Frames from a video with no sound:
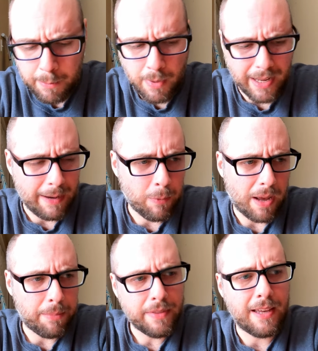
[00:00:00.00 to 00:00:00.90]
but when
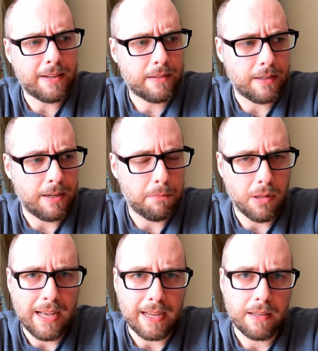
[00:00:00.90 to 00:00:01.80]
I put that uh,
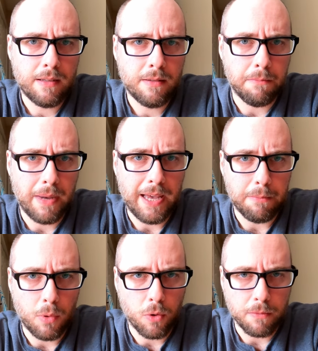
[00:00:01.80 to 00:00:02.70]
black
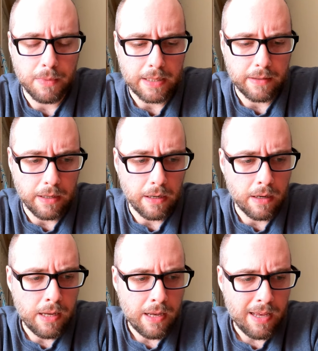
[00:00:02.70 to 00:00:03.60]
matte board back
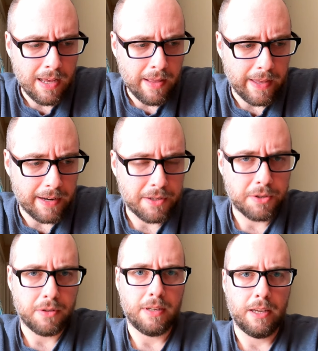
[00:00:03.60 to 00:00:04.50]
there, that
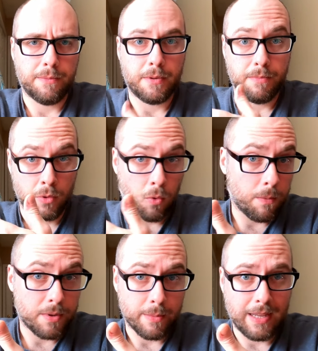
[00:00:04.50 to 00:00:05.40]
essentially helps
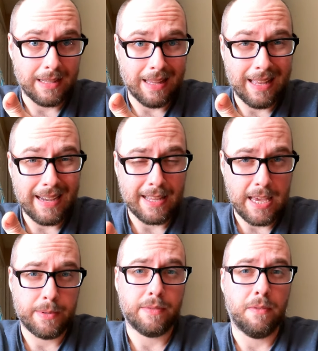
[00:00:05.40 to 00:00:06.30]
absorb some of that light,
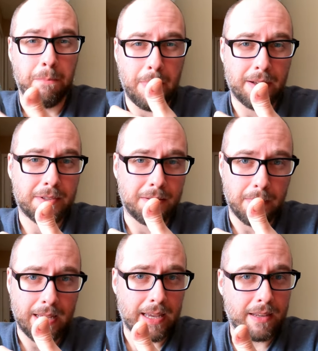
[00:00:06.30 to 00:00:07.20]
keeps it from bouncing
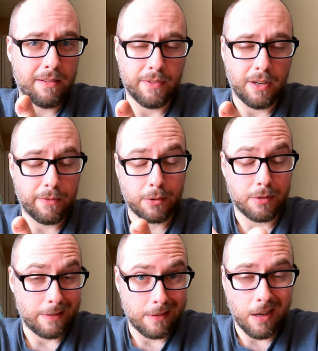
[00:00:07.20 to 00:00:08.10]
back, uh,
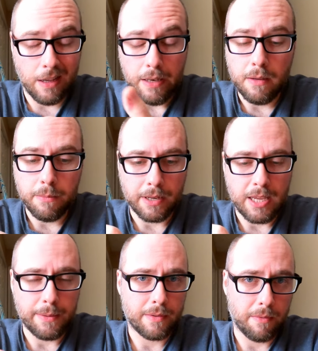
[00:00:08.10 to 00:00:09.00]
virtually none, but it
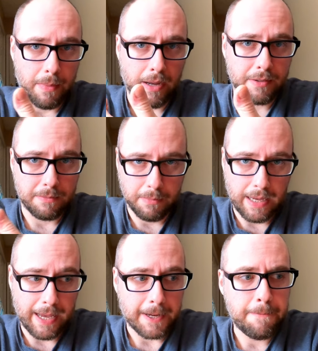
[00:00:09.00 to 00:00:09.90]
keeps it from bouncing
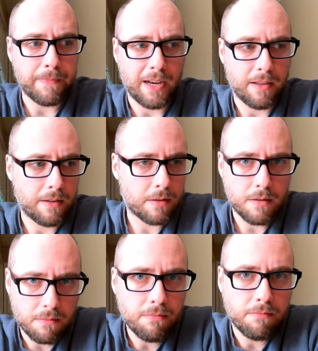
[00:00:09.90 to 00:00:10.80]
back, and it
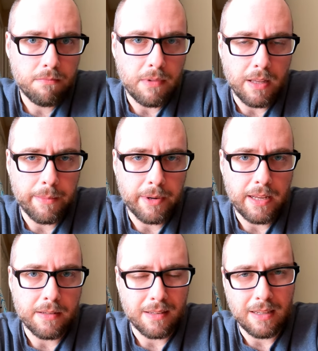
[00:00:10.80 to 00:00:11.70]
just
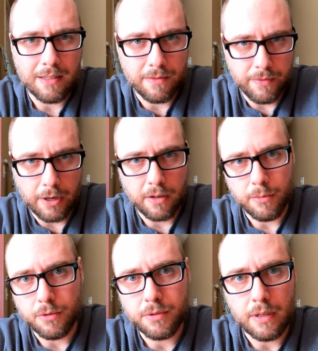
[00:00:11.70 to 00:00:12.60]
eliminates again some
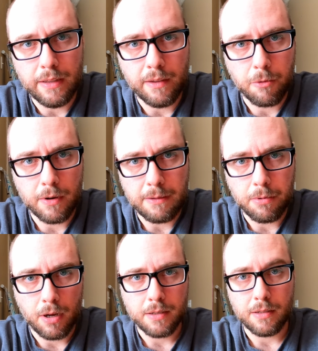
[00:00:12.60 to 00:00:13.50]
variables in the printing
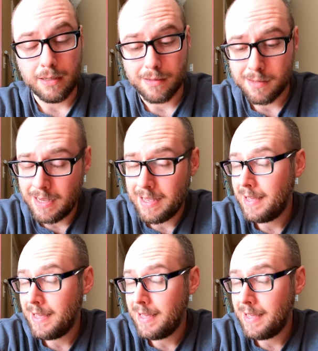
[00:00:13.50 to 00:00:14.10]
process.